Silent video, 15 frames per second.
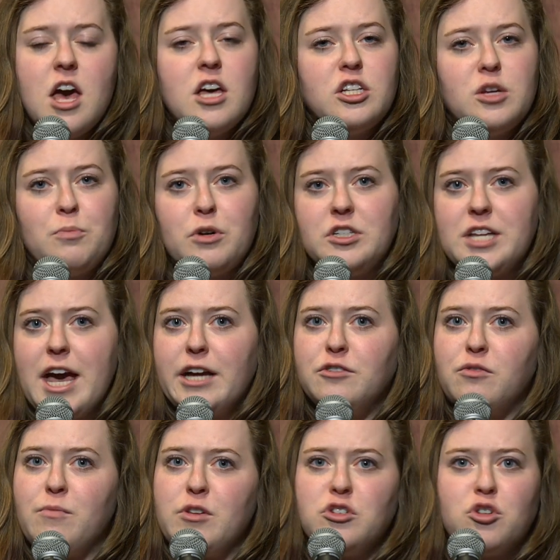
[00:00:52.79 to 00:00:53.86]
to protect
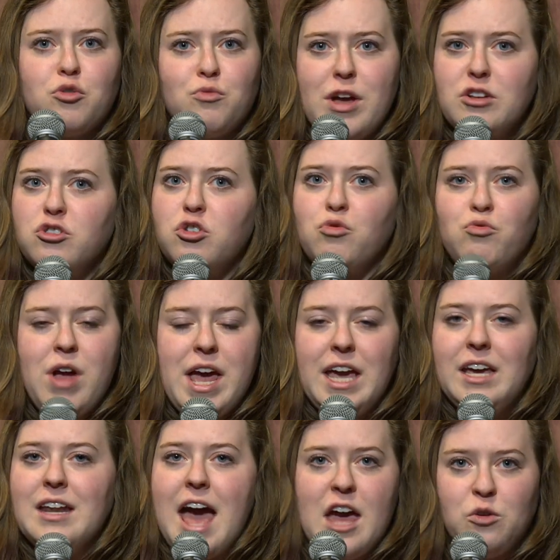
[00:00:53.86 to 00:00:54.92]
from the torrential
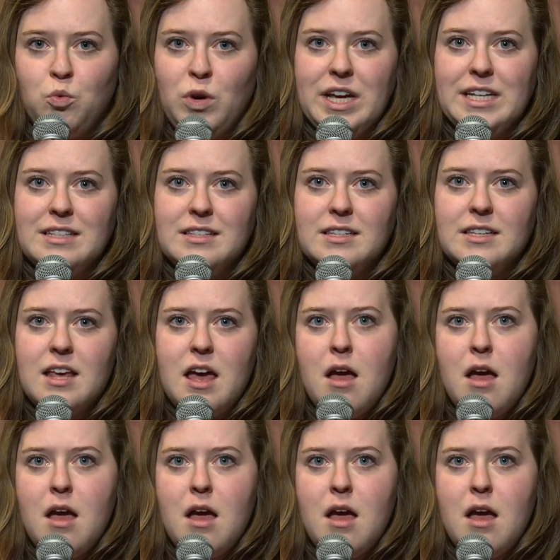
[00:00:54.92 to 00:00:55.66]
rain and winds.